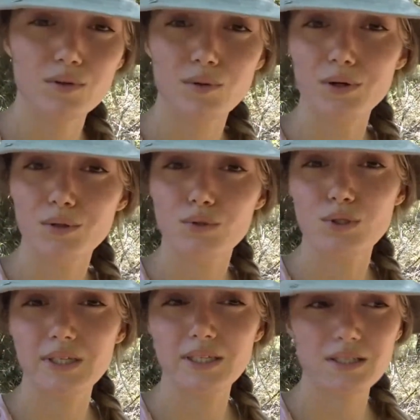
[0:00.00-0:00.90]
door,
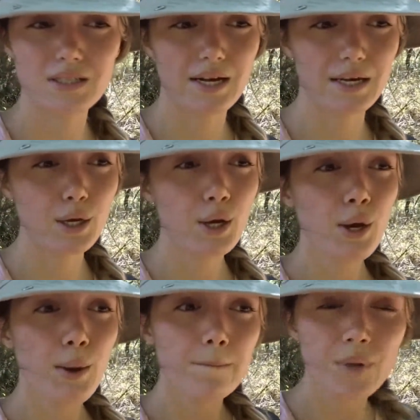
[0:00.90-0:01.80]
usually there's like
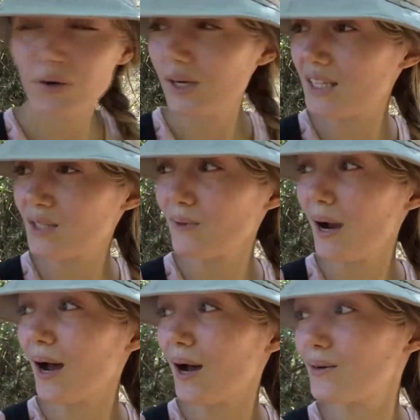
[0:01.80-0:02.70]
monkeys
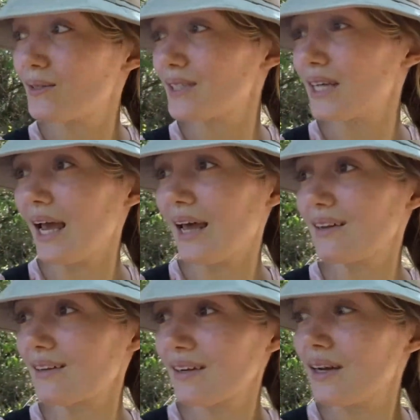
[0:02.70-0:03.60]
around
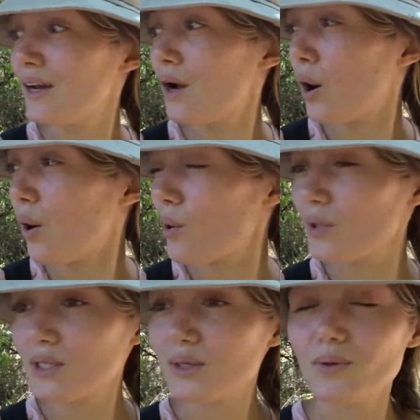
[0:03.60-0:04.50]
and all
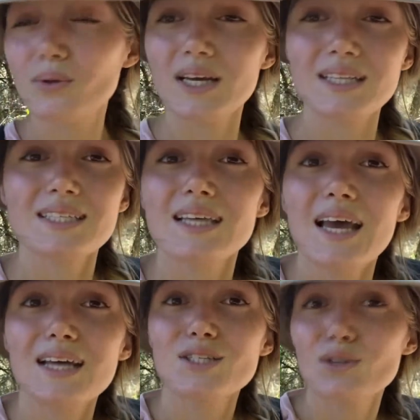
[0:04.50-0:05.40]
these cool
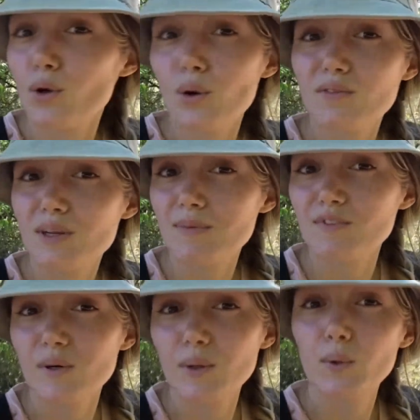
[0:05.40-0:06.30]
insects. Not all of them are
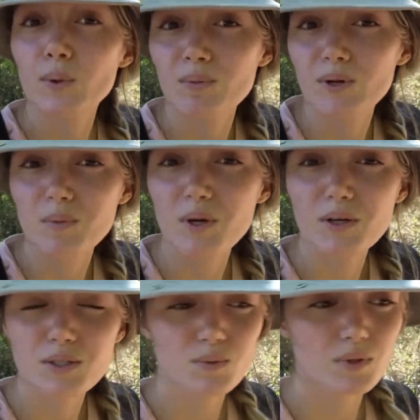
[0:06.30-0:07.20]
very cool, I'm gonna be
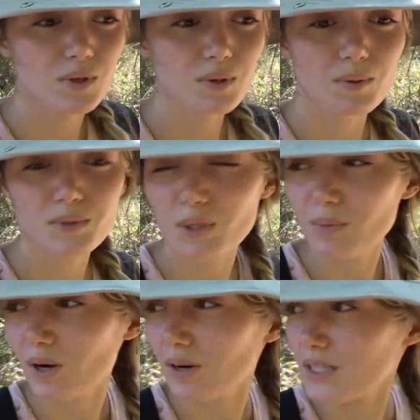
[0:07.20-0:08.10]
honest with you. Some
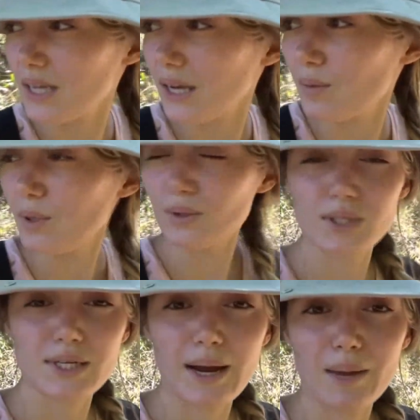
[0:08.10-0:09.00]
are attacking me all the
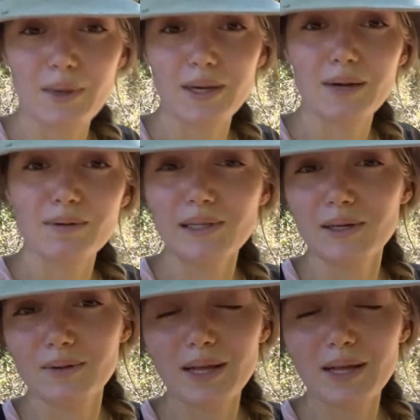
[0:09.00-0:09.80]
time and I really don't